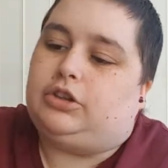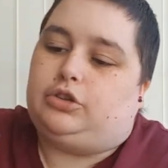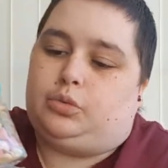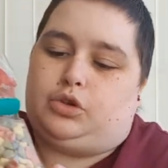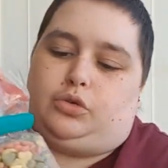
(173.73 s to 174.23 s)

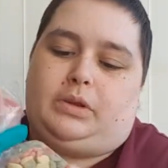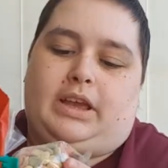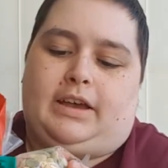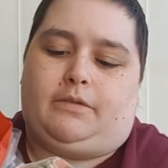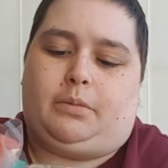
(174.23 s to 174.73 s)
So what do we
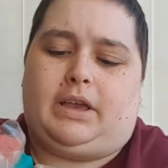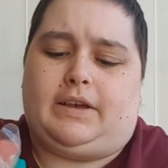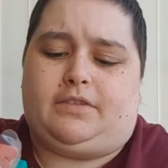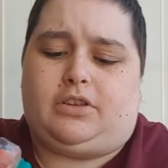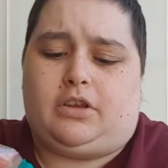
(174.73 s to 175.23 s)
have? We
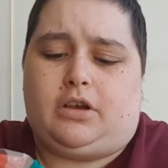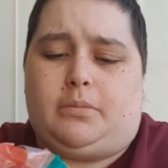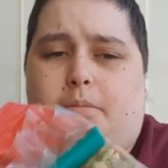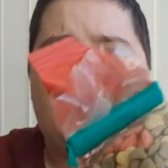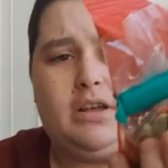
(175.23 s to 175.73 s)
have
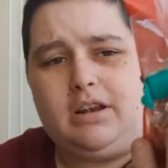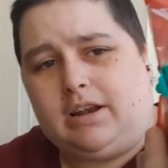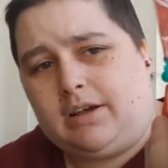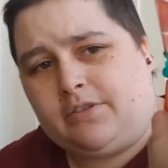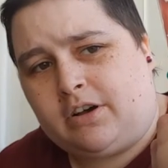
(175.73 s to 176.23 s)
some
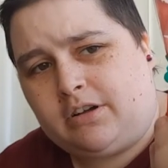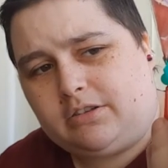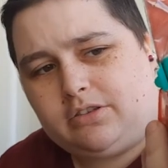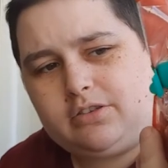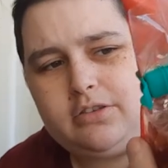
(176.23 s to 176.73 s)
love
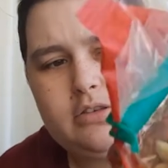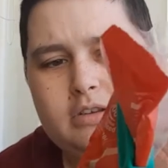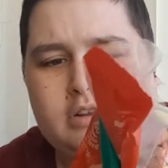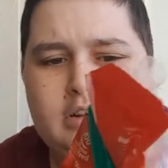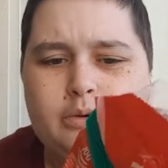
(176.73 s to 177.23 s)
hearts,
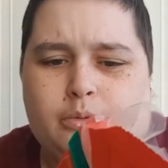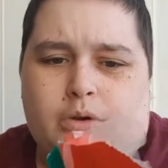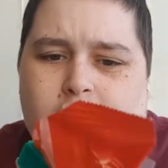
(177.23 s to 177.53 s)
their little